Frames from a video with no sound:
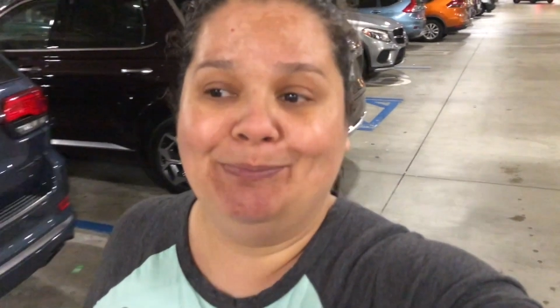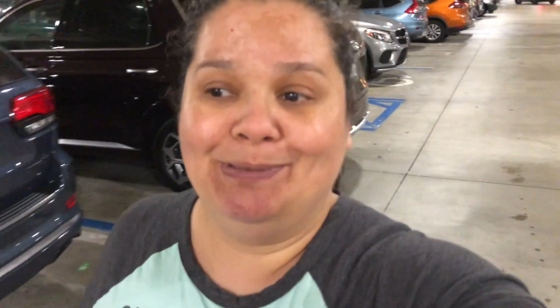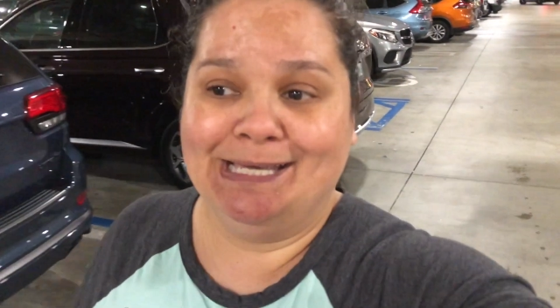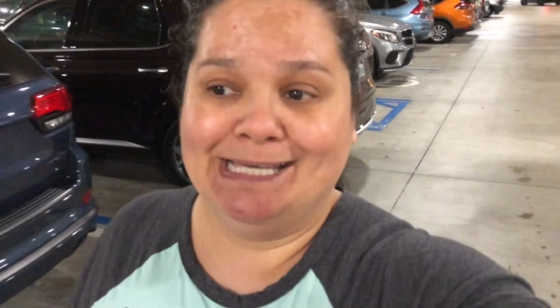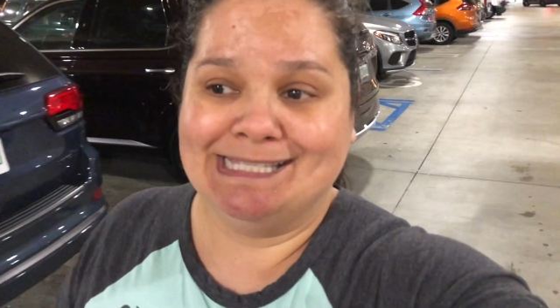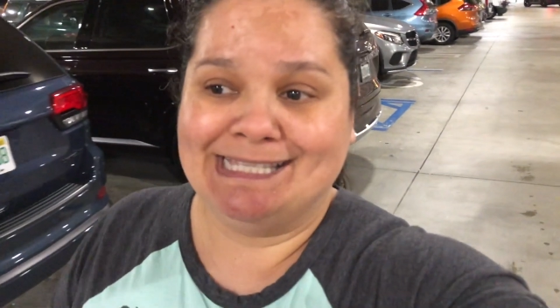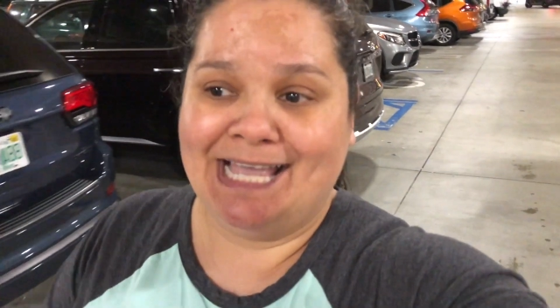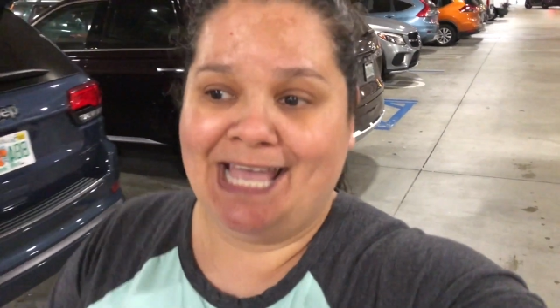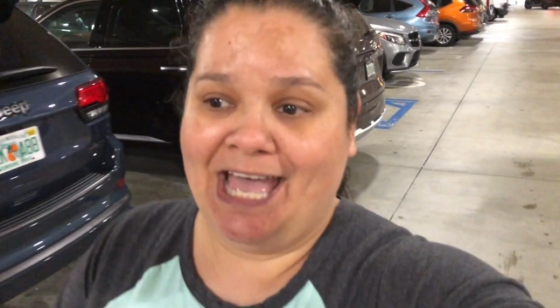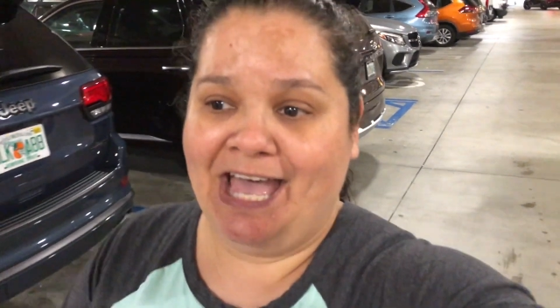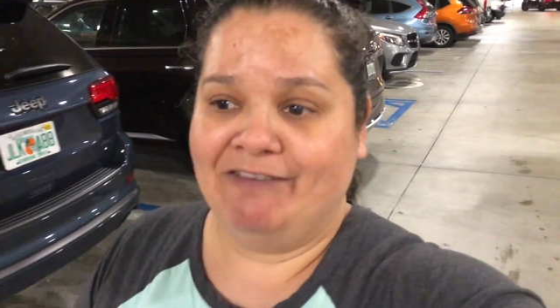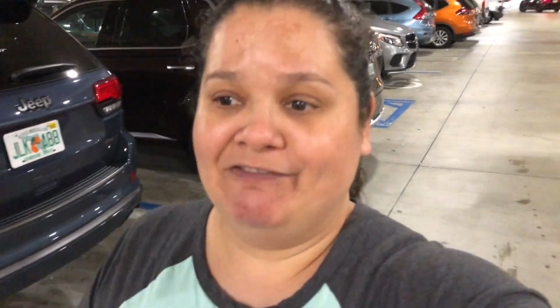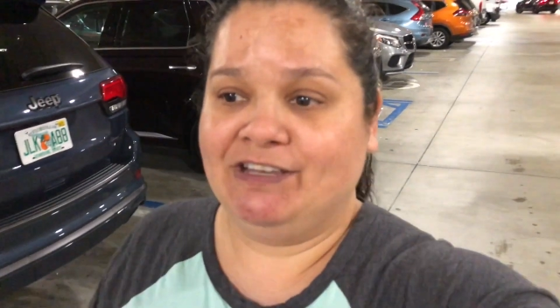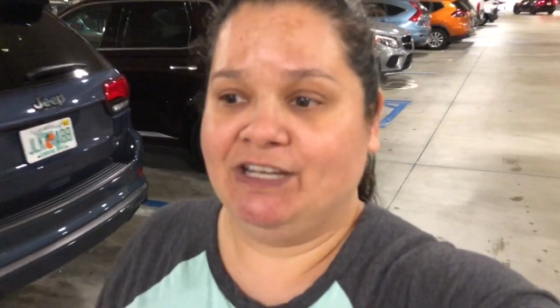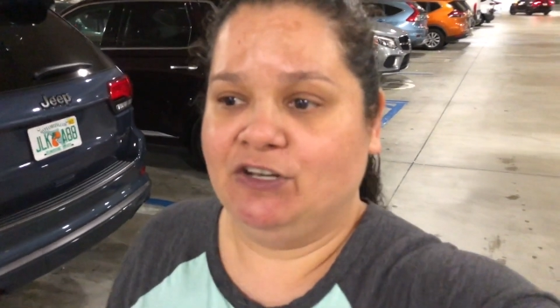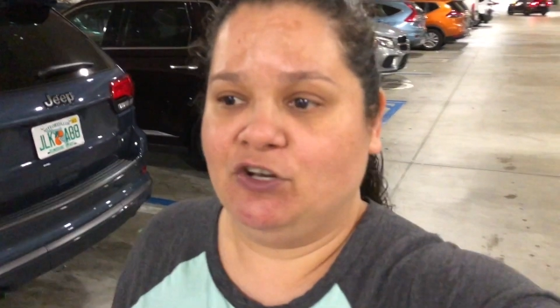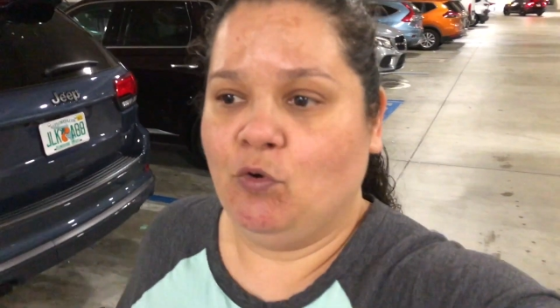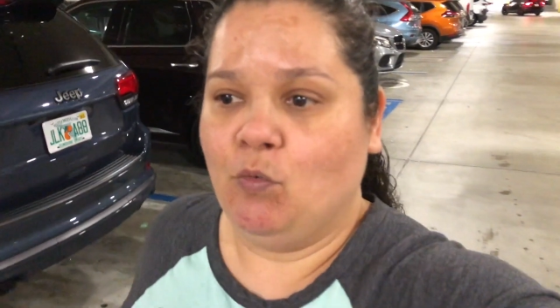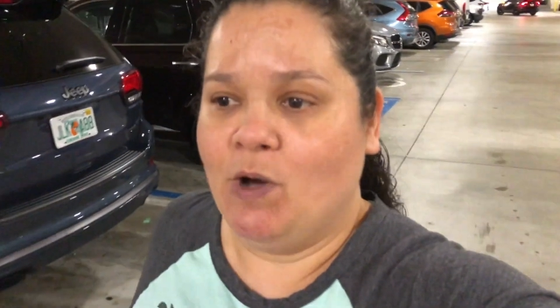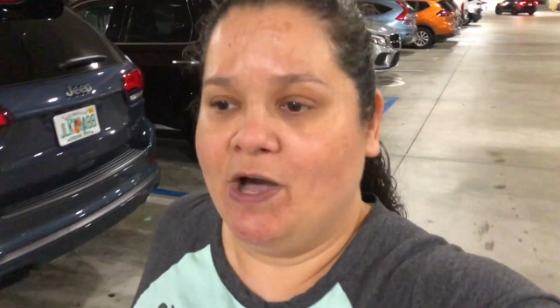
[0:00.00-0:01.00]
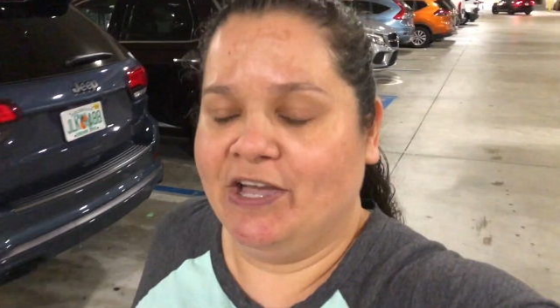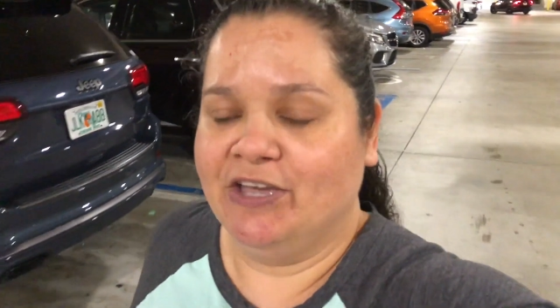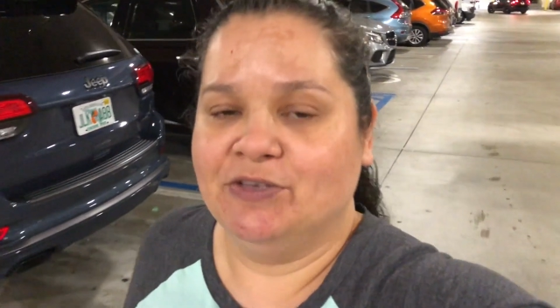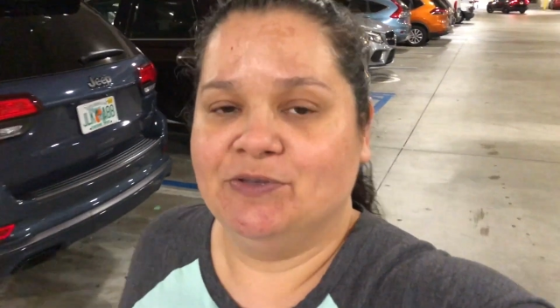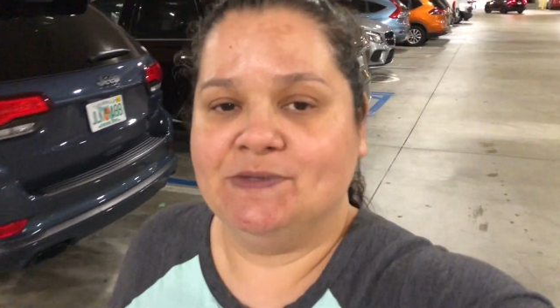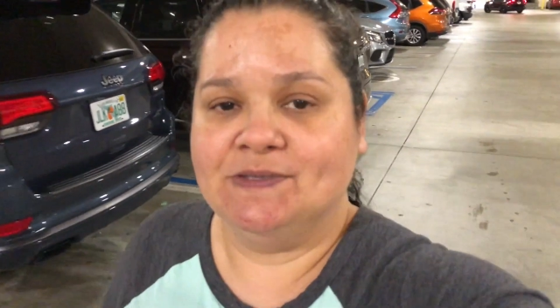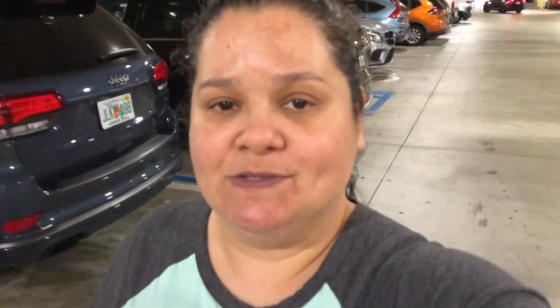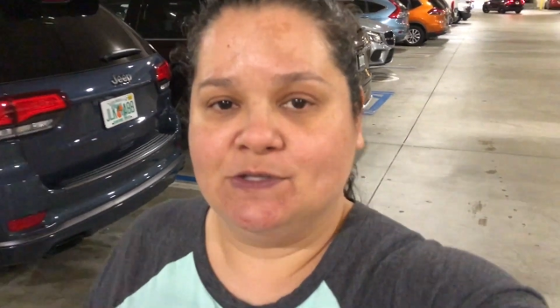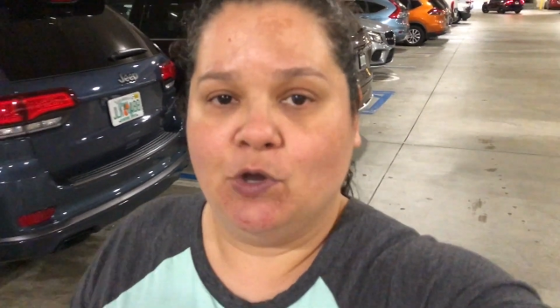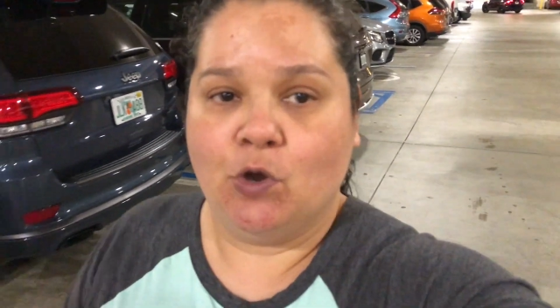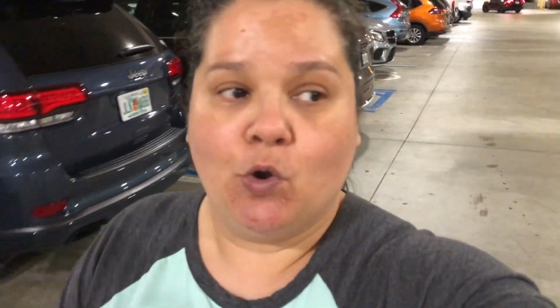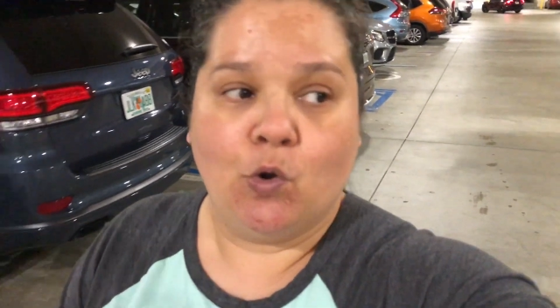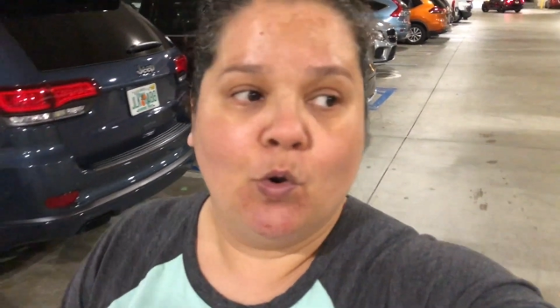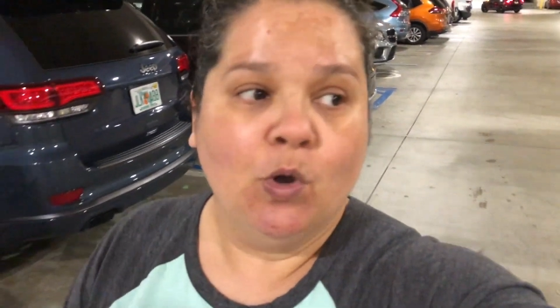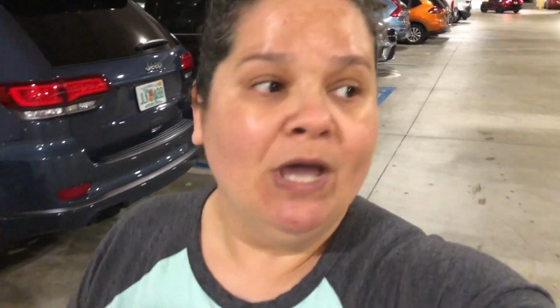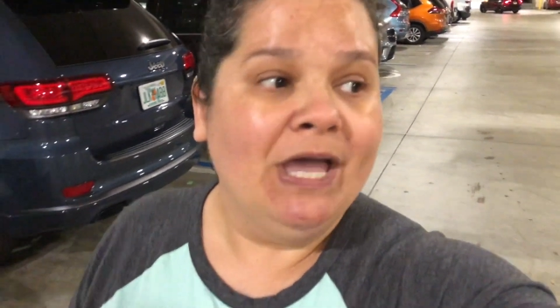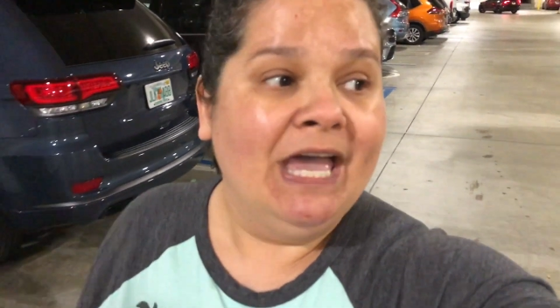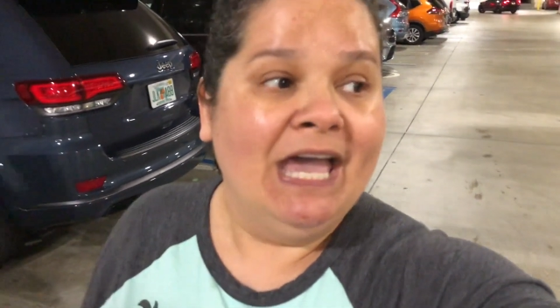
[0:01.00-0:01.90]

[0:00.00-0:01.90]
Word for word: because I haven't in a while, so